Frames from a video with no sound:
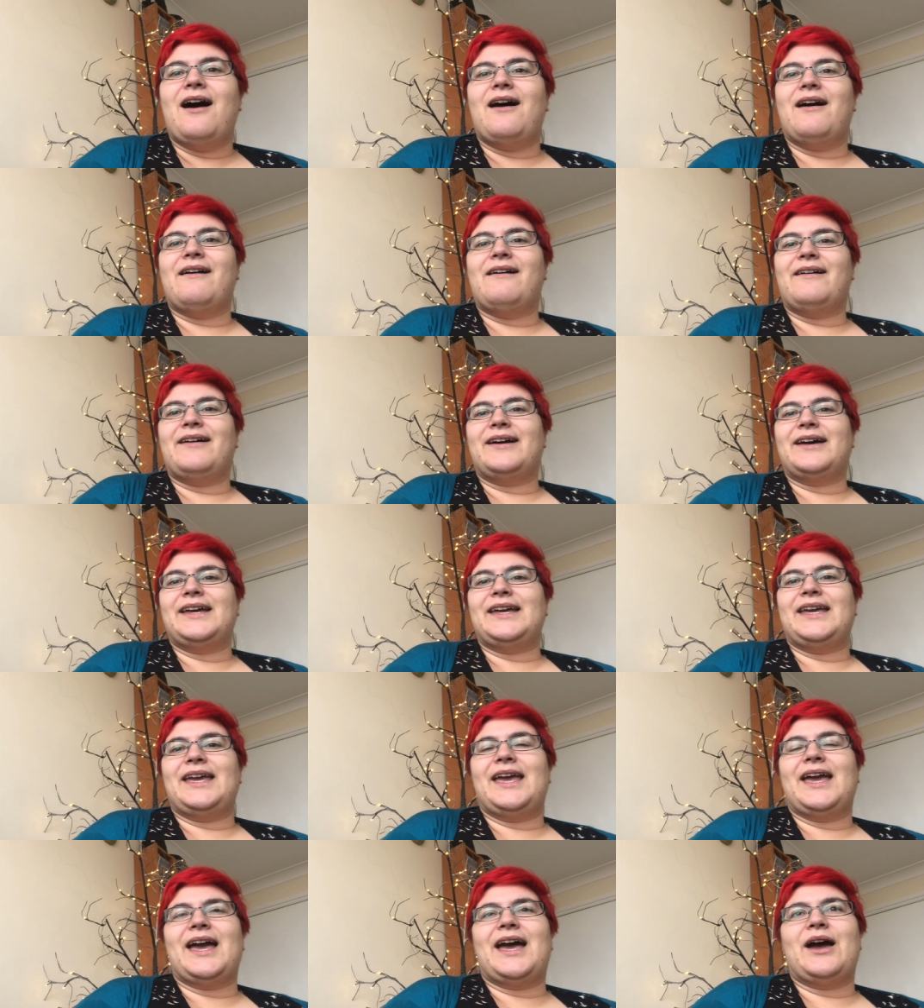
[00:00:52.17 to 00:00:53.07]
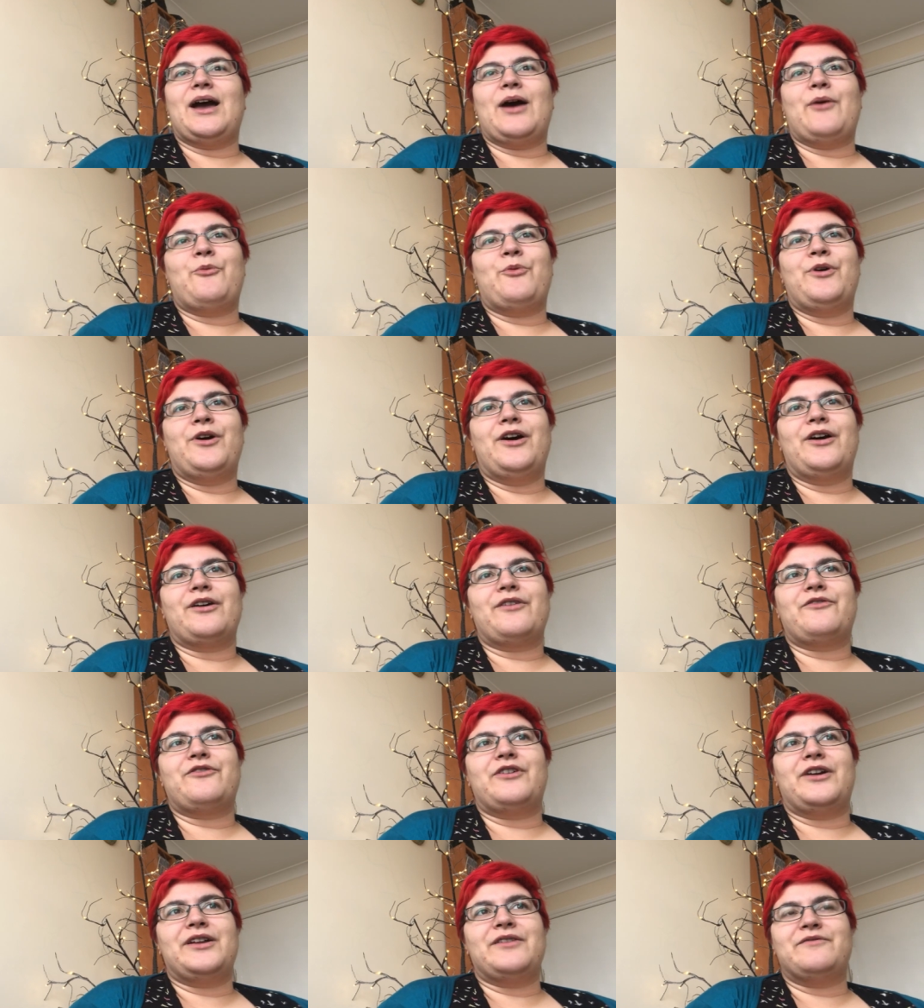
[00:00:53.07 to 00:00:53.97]
I work
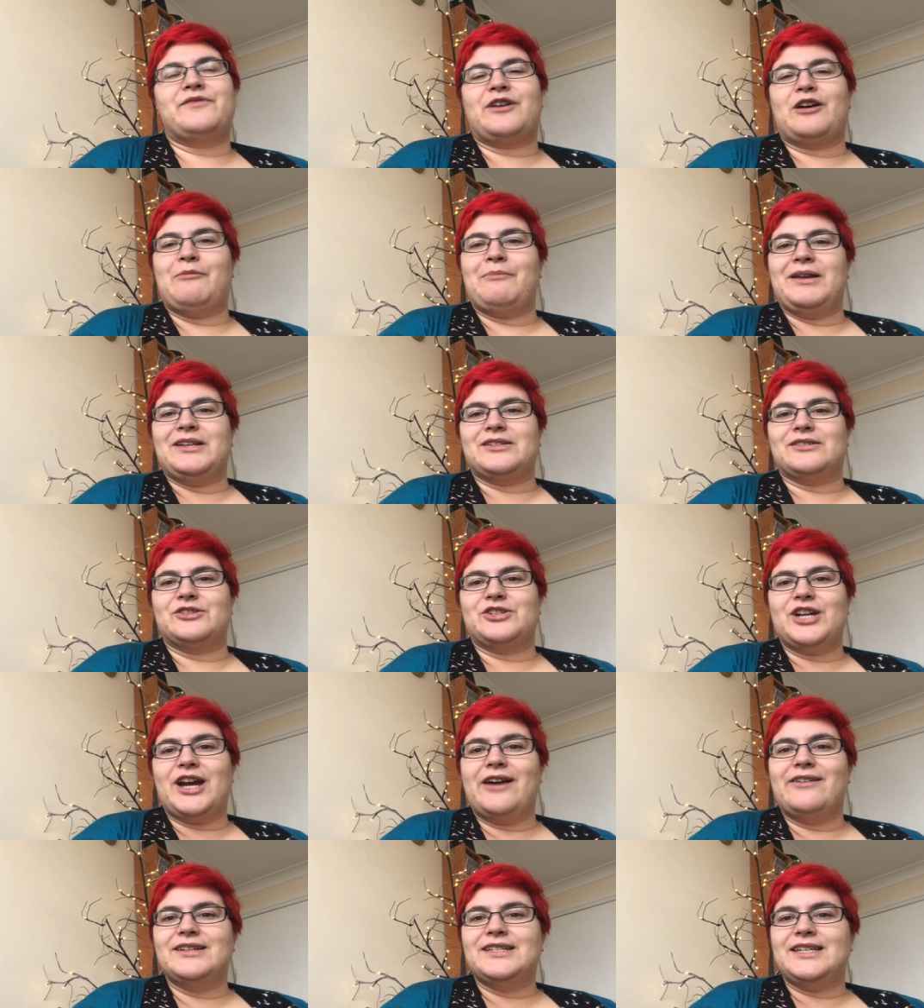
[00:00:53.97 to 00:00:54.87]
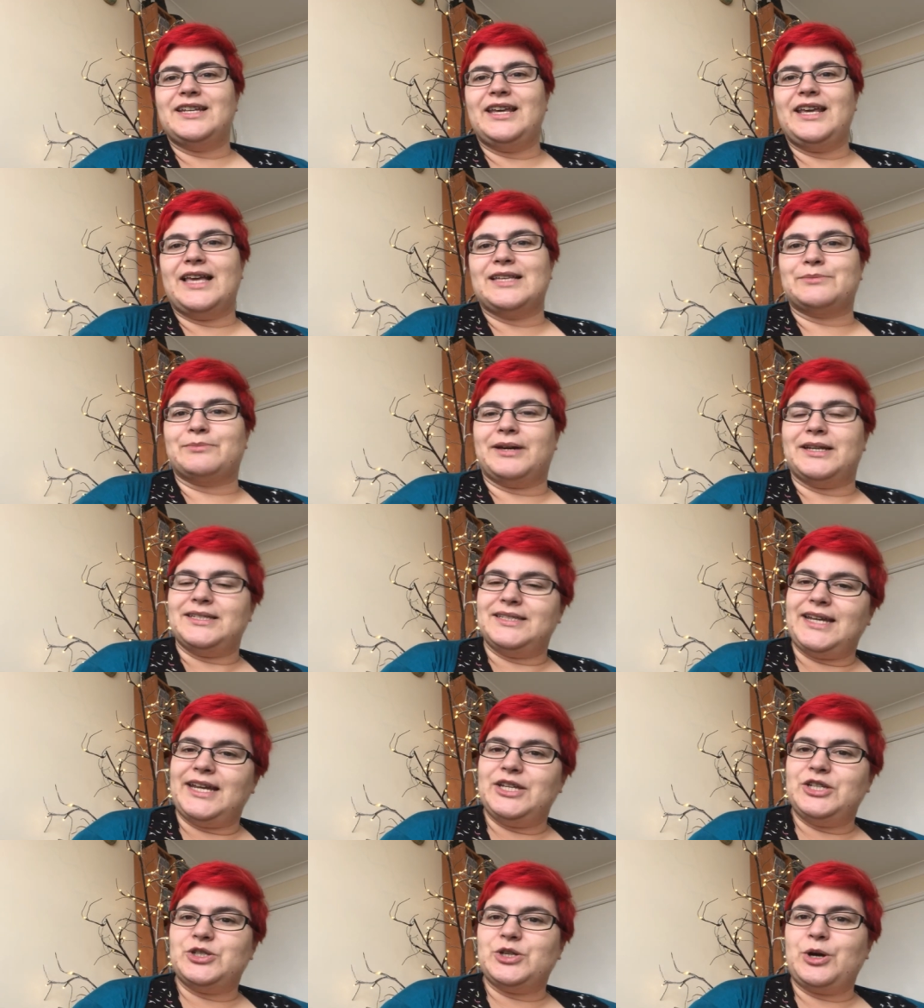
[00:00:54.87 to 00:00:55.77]
for an environmental charity as my
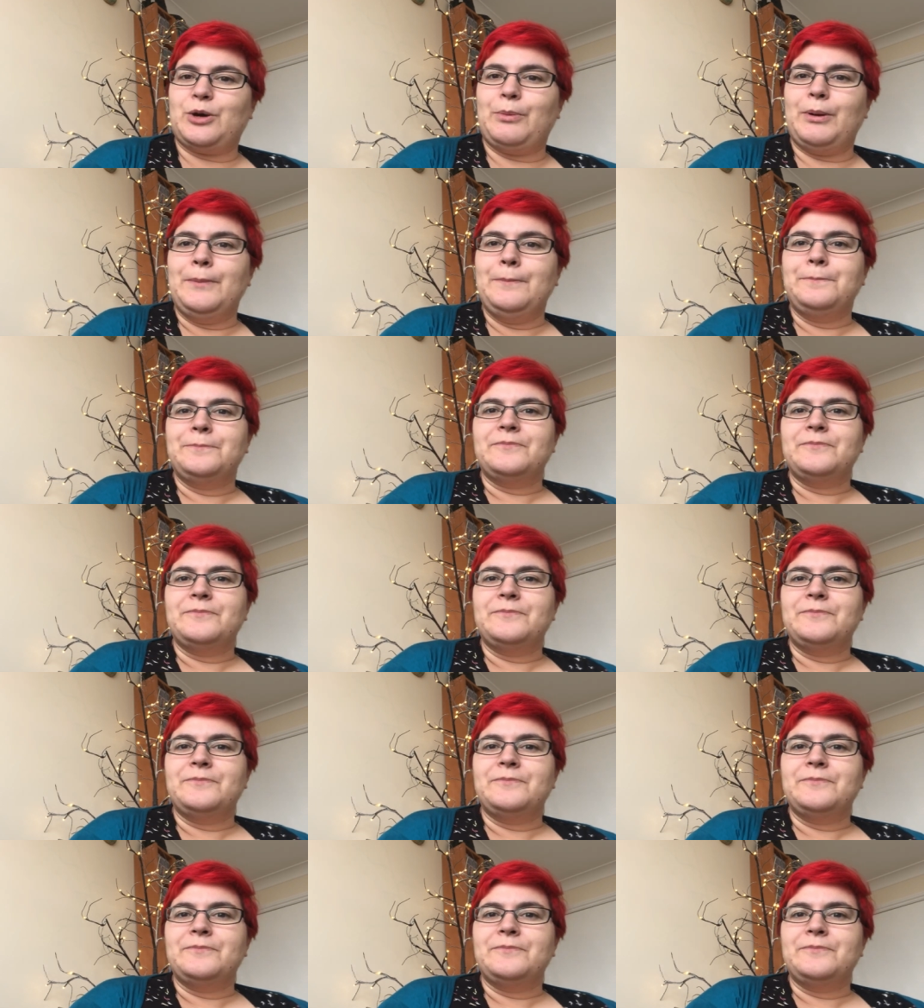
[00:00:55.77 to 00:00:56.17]
day job.